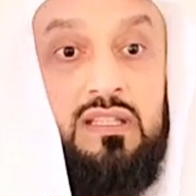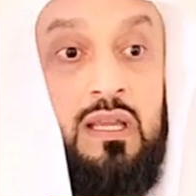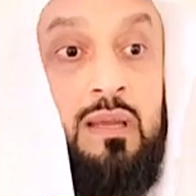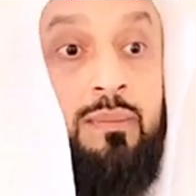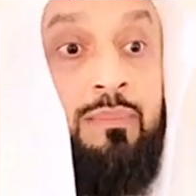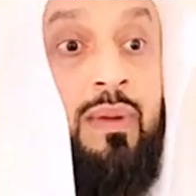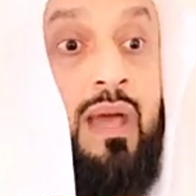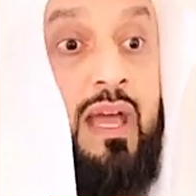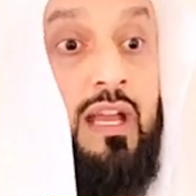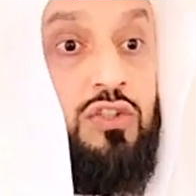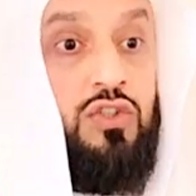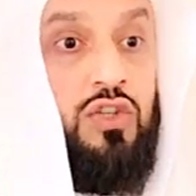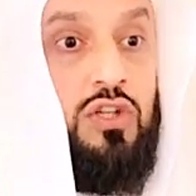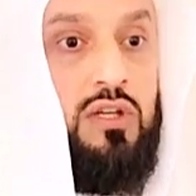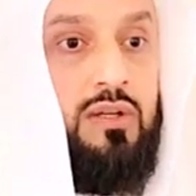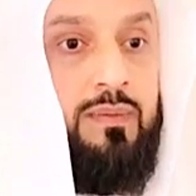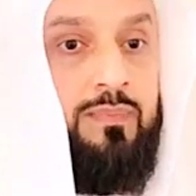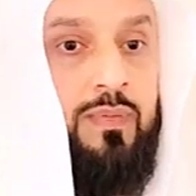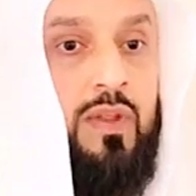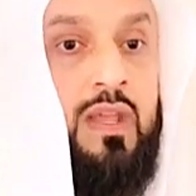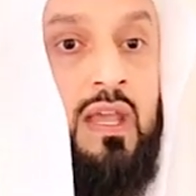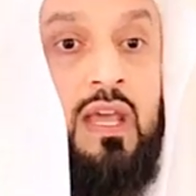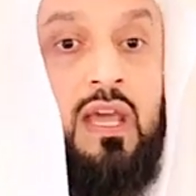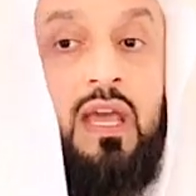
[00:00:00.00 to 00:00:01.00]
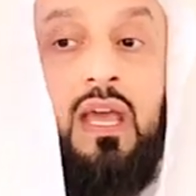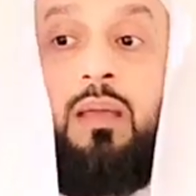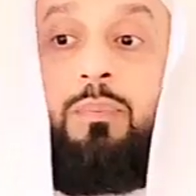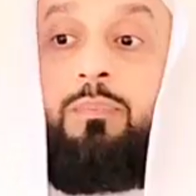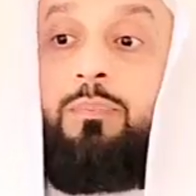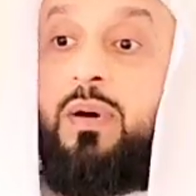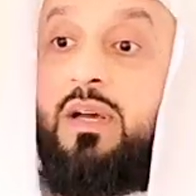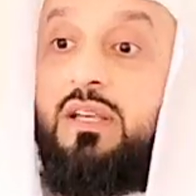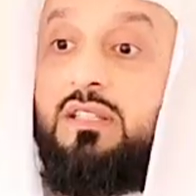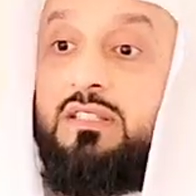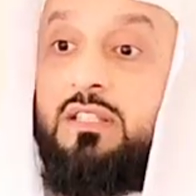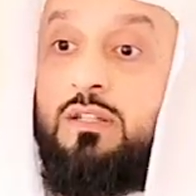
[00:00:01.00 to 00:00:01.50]
Imagine a
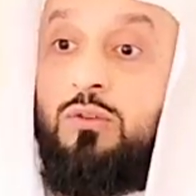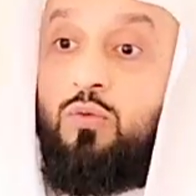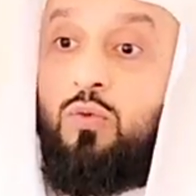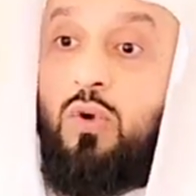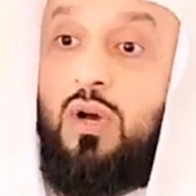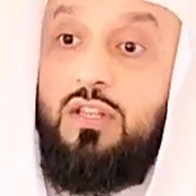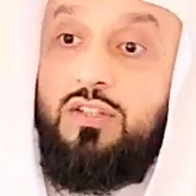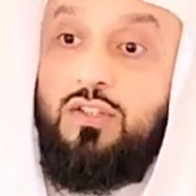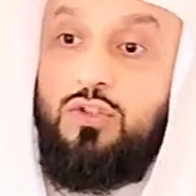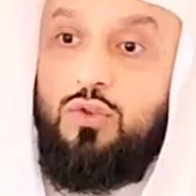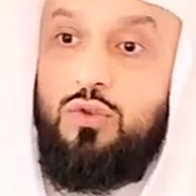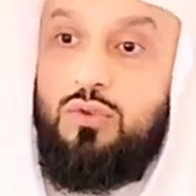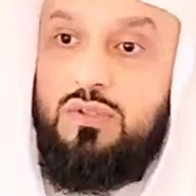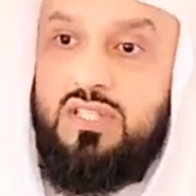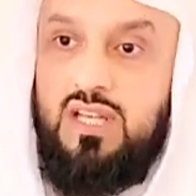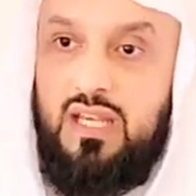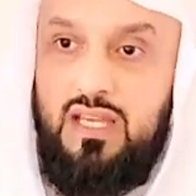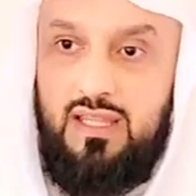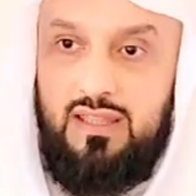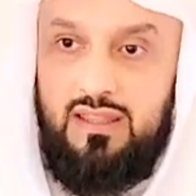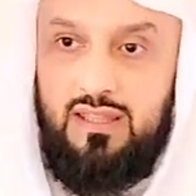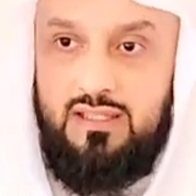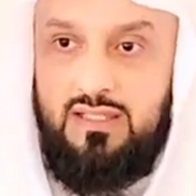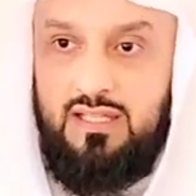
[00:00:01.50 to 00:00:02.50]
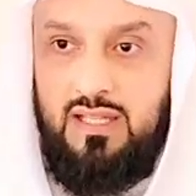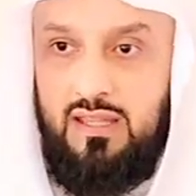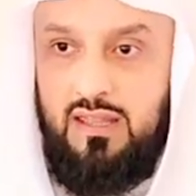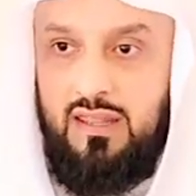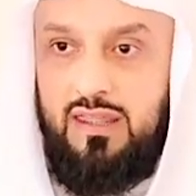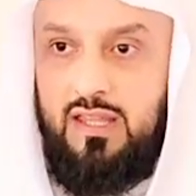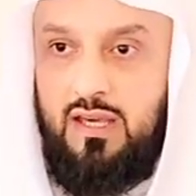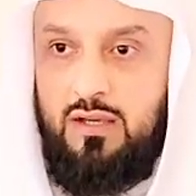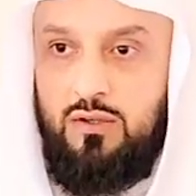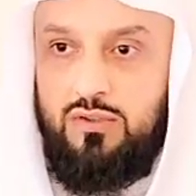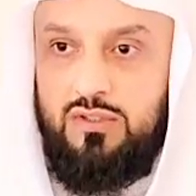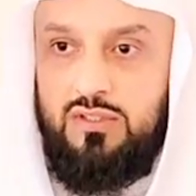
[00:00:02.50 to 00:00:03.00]
person was to take the
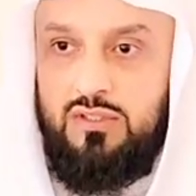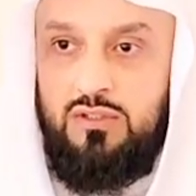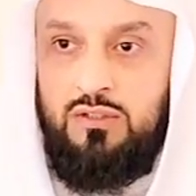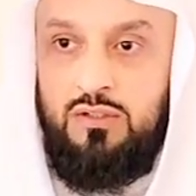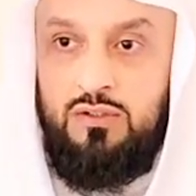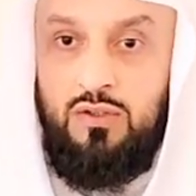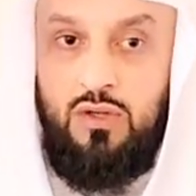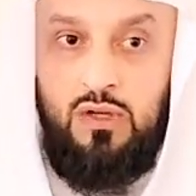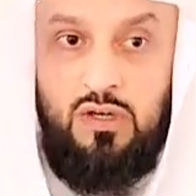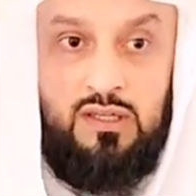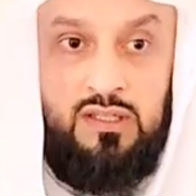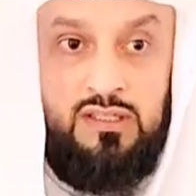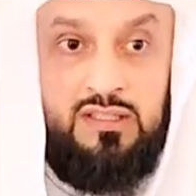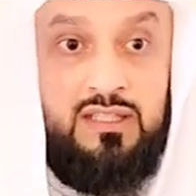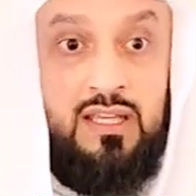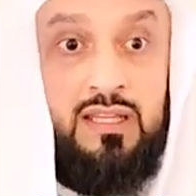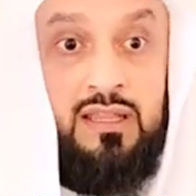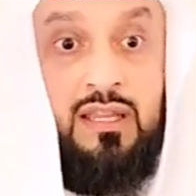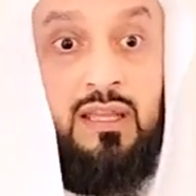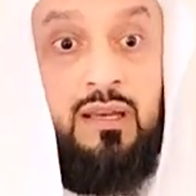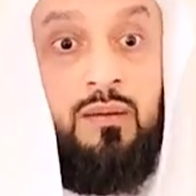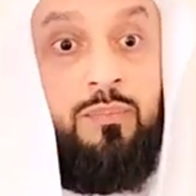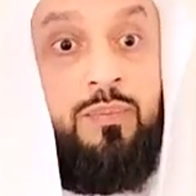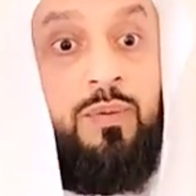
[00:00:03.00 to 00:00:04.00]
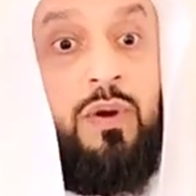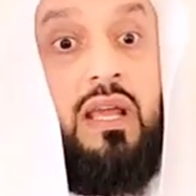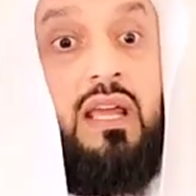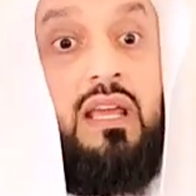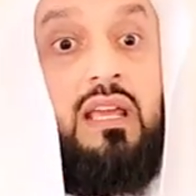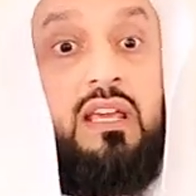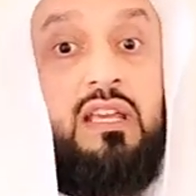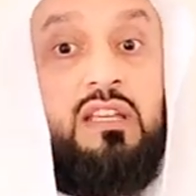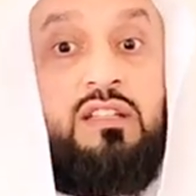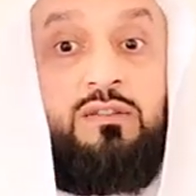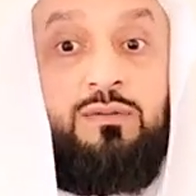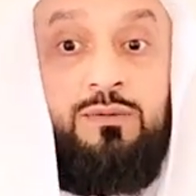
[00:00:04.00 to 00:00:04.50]
$10,000 and then
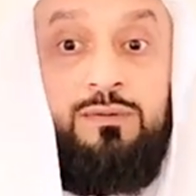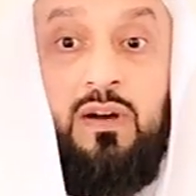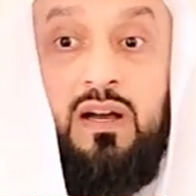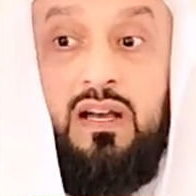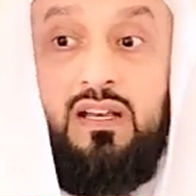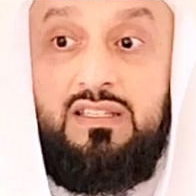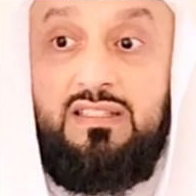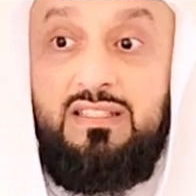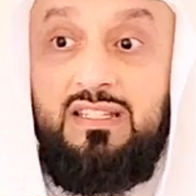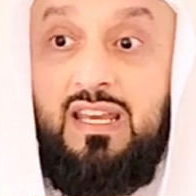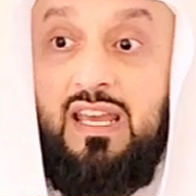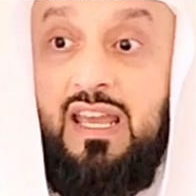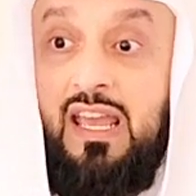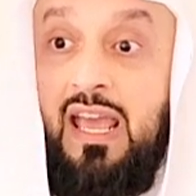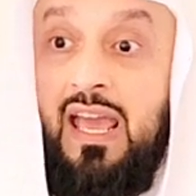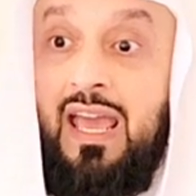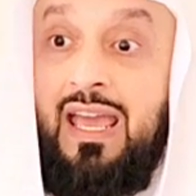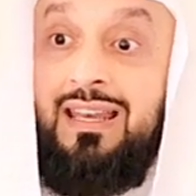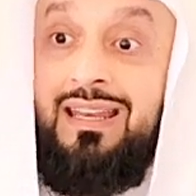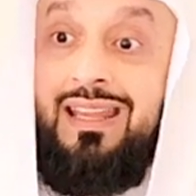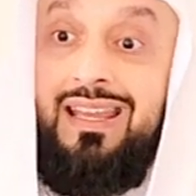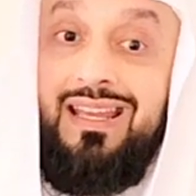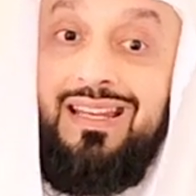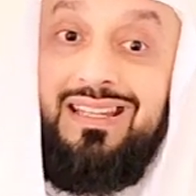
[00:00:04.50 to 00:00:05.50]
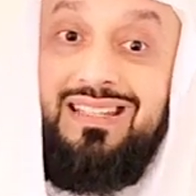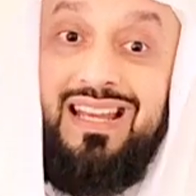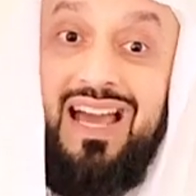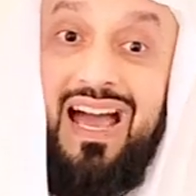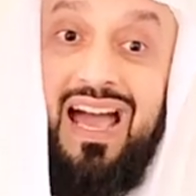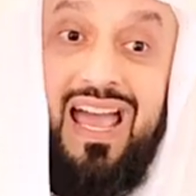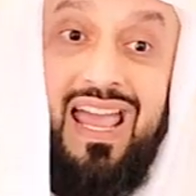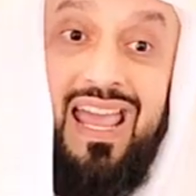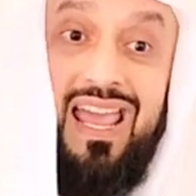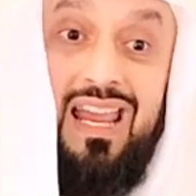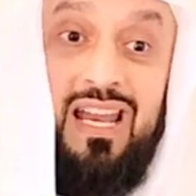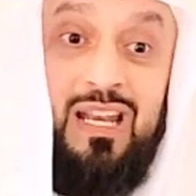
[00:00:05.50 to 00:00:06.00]
break his fast, and he
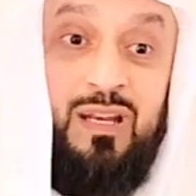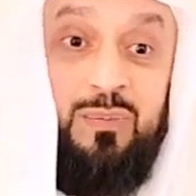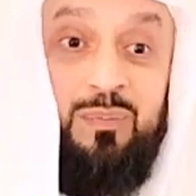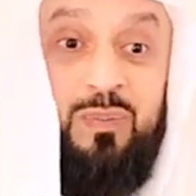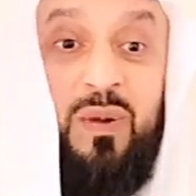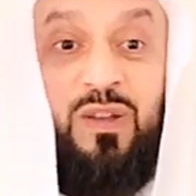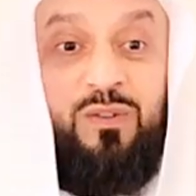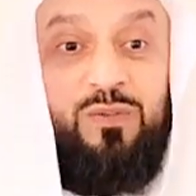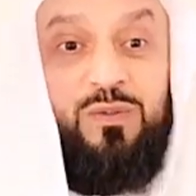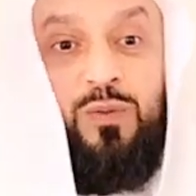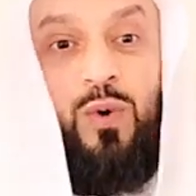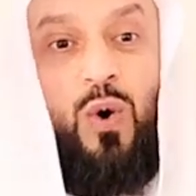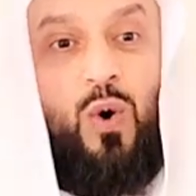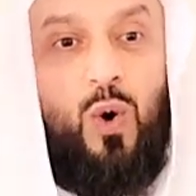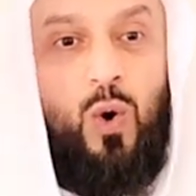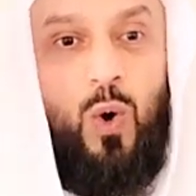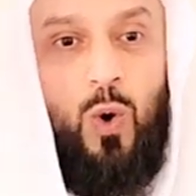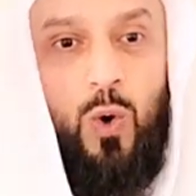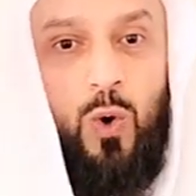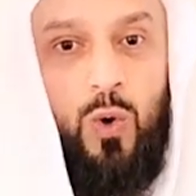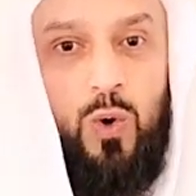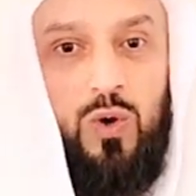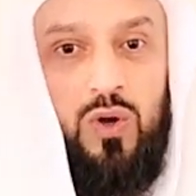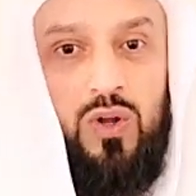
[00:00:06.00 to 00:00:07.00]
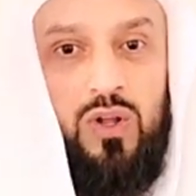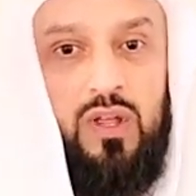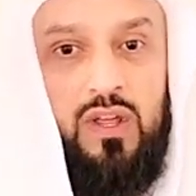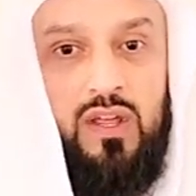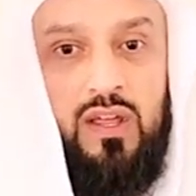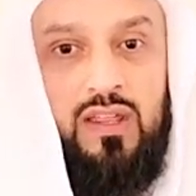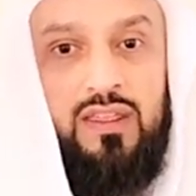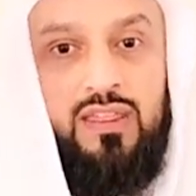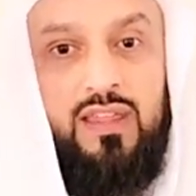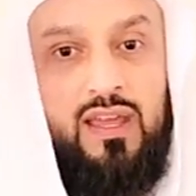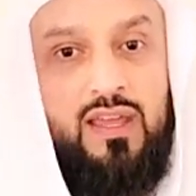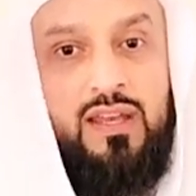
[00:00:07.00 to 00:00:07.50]
died before
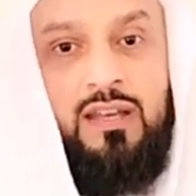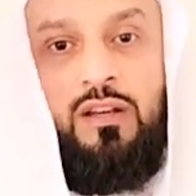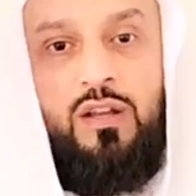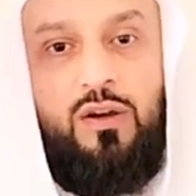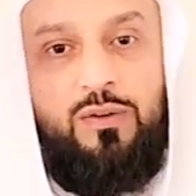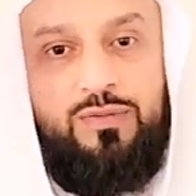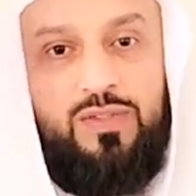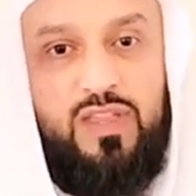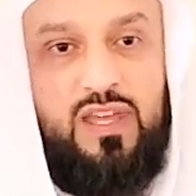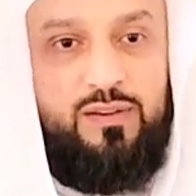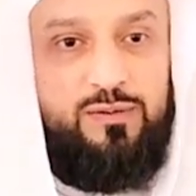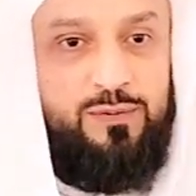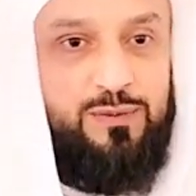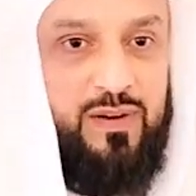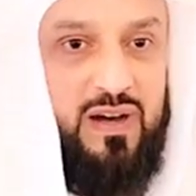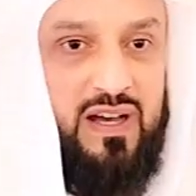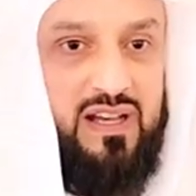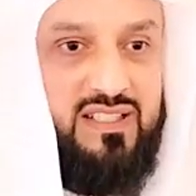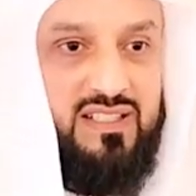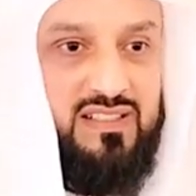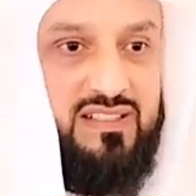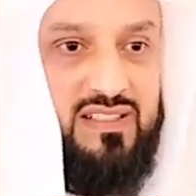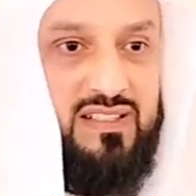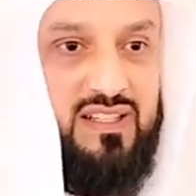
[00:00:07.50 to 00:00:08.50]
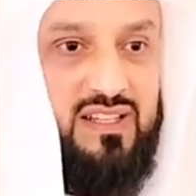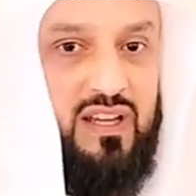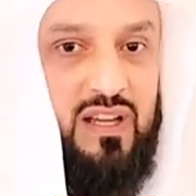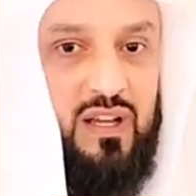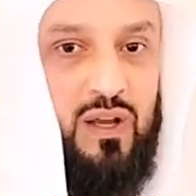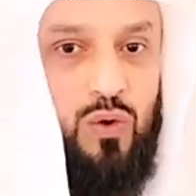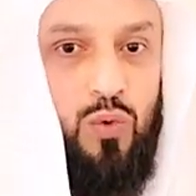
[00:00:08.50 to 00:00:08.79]
the end of that fast.